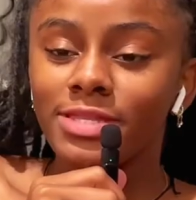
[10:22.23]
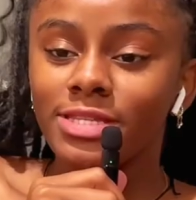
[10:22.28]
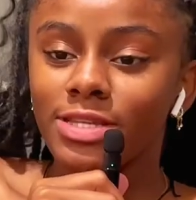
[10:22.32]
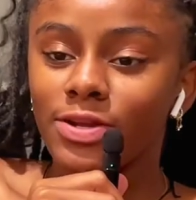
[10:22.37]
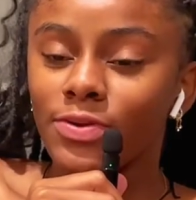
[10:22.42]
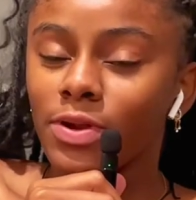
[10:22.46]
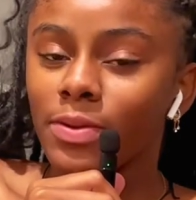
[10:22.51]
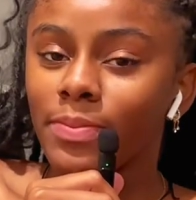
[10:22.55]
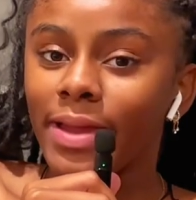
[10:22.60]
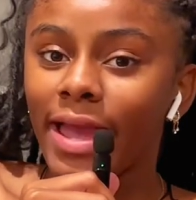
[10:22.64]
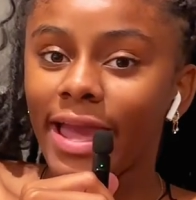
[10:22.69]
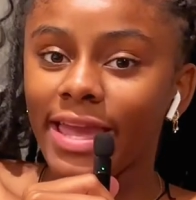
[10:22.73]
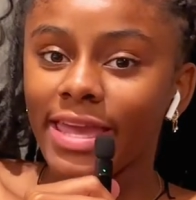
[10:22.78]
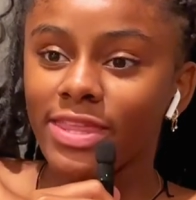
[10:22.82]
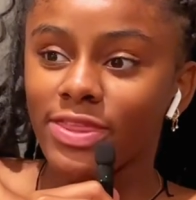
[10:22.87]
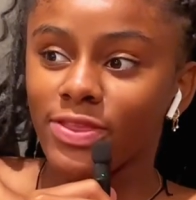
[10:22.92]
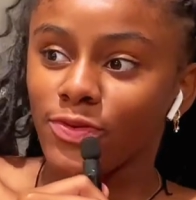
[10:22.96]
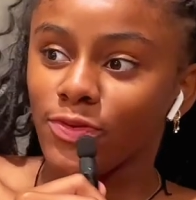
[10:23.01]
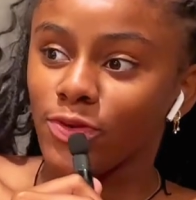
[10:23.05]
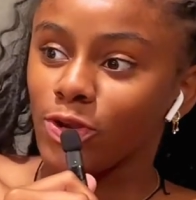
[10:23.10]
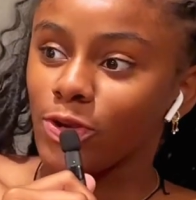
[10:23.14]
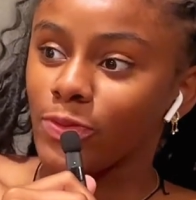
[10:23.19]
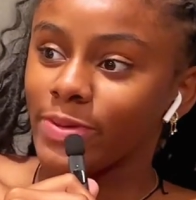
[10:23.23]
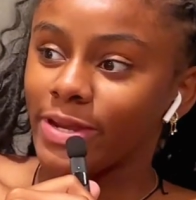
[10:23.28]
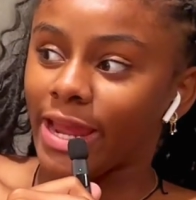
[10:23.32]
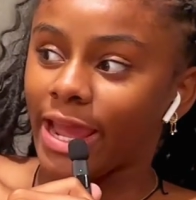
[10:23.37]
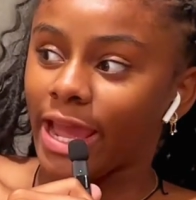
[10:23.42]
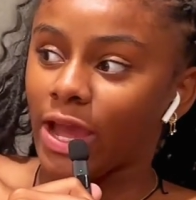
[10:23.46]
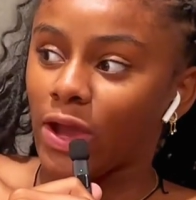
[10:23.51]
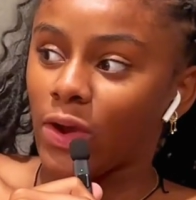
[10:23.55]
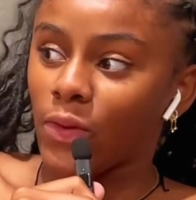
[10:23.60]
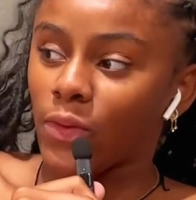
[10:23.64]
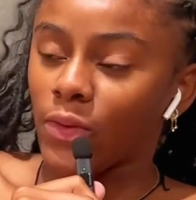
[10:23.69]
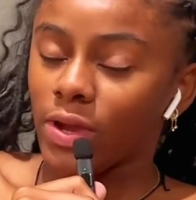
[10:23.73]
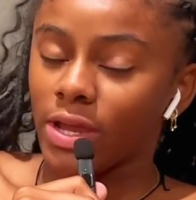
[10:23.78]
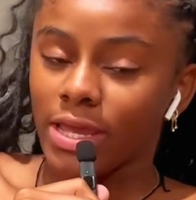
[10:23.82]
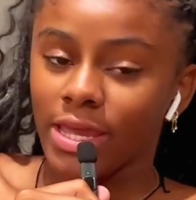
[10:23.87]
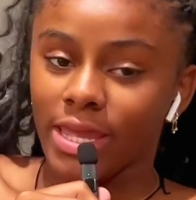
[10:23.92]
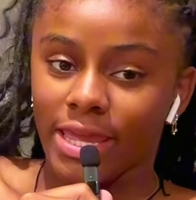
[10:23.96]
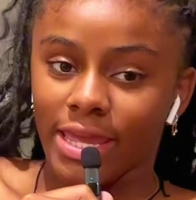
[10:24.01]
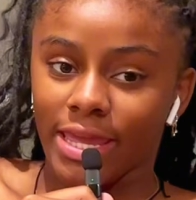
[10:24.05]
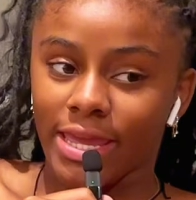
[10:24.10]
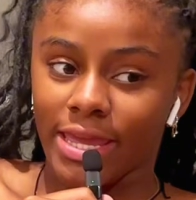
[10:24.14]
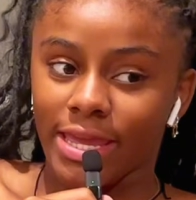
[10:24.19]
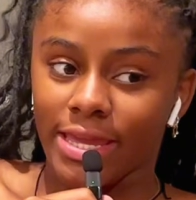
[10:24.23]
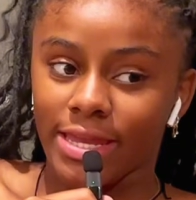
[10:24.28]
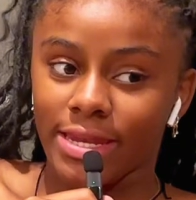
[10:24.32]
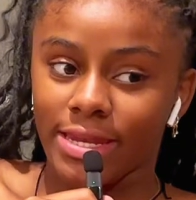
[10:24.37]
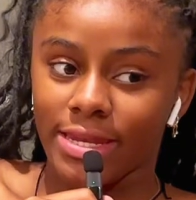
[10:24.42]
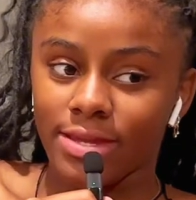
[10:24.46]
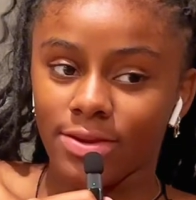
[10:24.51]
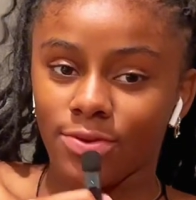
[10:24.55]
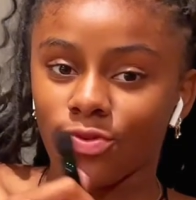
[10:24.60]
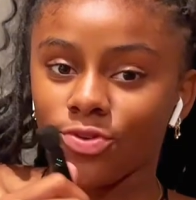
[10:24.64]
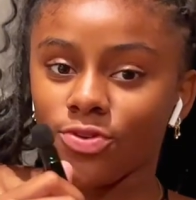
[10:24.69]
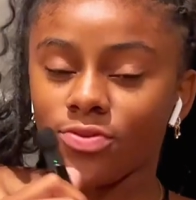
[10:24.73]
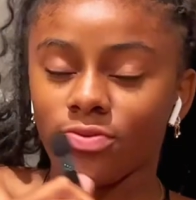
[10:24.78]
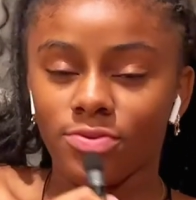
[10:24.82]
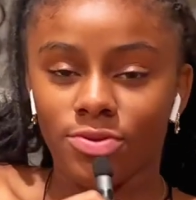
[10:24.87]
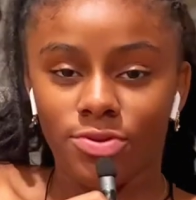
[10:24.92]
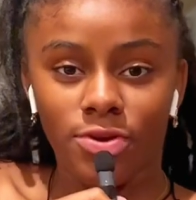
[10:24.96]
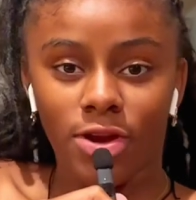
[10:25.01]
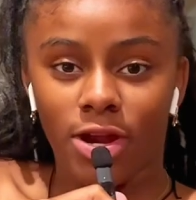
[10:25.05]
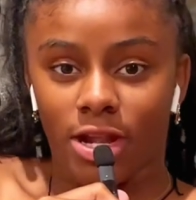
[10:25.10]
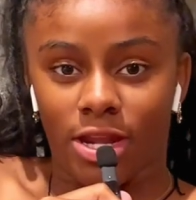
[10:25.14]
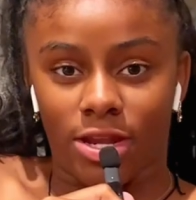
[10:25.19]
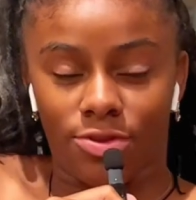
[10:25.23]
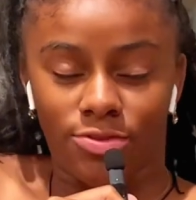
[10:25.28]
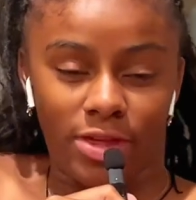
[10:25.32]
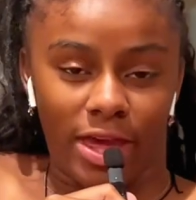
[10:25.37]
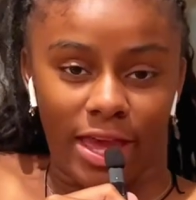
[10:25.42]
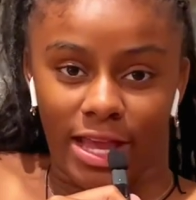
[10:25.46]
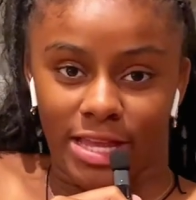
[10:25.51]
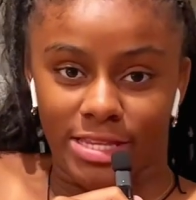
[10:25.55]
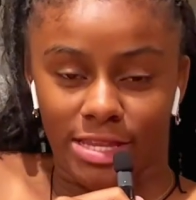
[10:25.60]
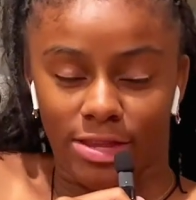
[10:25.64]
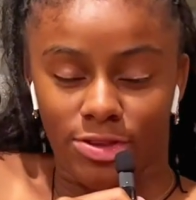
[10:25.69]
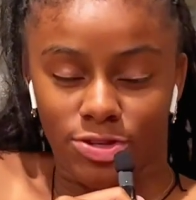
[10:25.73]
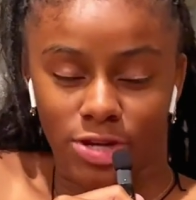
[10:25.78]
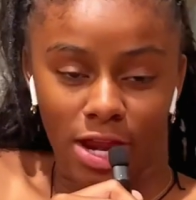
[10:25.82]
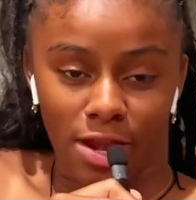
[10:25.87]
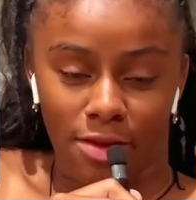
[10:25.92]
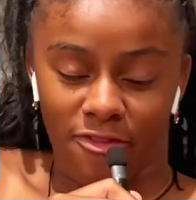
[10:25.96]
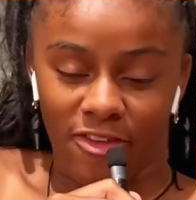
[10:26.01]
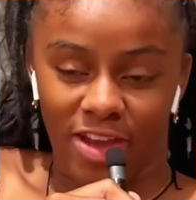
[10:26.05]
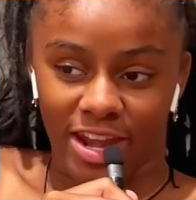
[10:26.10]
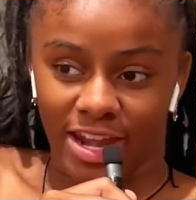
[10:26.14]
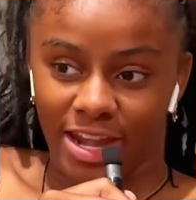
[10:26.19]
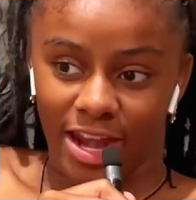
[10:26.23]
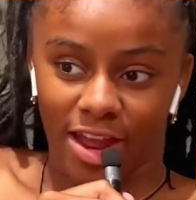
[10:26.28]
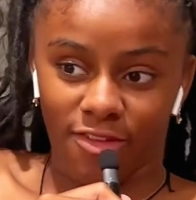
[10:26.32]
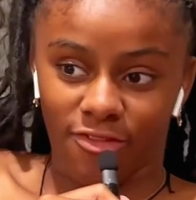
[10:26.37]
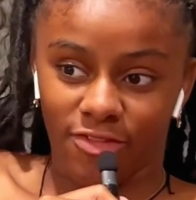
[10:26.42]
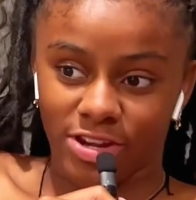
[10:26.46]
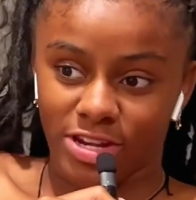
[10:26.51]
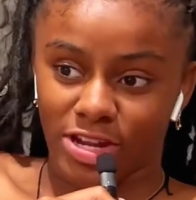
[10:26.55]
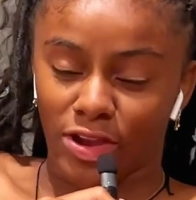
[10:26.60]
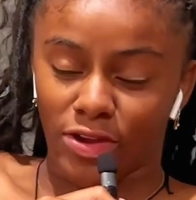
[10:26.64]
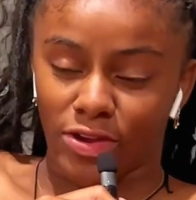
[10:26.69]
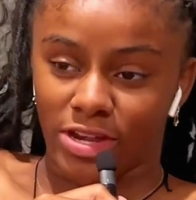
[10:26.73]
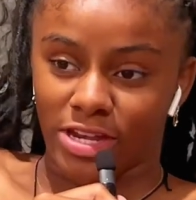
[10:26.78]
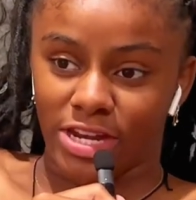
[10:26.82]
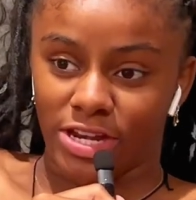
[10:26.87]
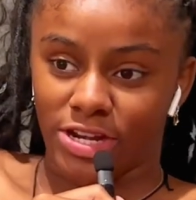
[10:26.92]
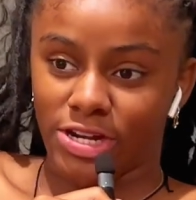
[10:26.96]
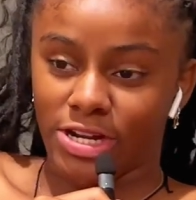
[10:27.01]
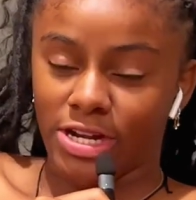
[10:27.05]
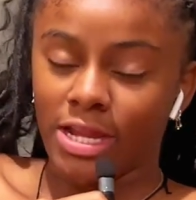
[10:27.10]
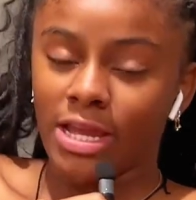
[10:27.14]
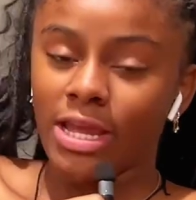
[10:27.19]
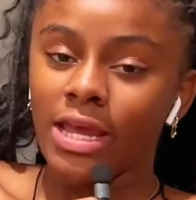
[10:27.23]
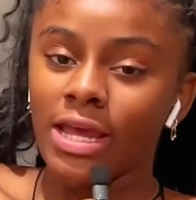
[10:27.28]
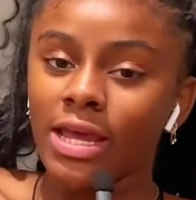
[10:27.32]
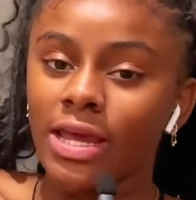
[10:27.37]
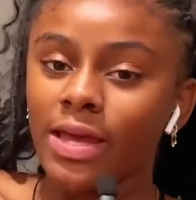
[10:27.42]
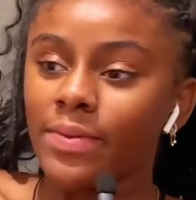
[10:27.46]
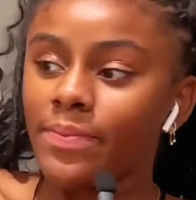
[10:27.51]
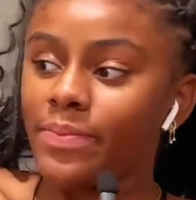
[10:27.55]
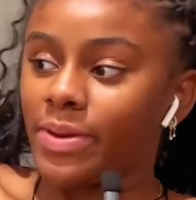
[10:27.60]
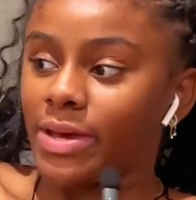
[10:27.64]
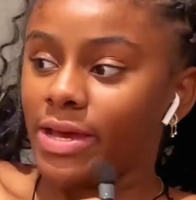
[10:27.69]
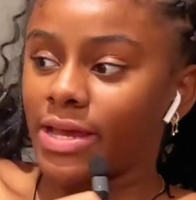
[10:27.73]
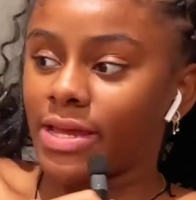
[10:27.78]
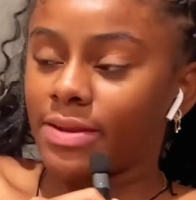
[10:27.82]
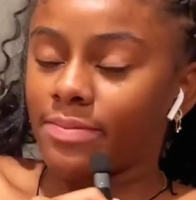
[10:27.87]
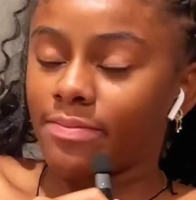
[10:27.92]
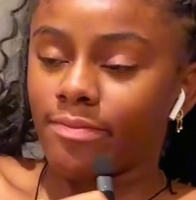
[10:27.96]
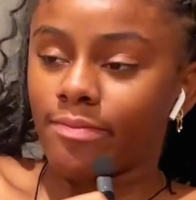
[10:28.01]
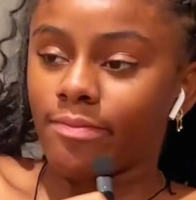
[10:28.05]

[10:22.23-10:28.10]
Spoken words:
So we're back in the room now, and well, you already knew that because I was trying to find an outfit to go to dinner, but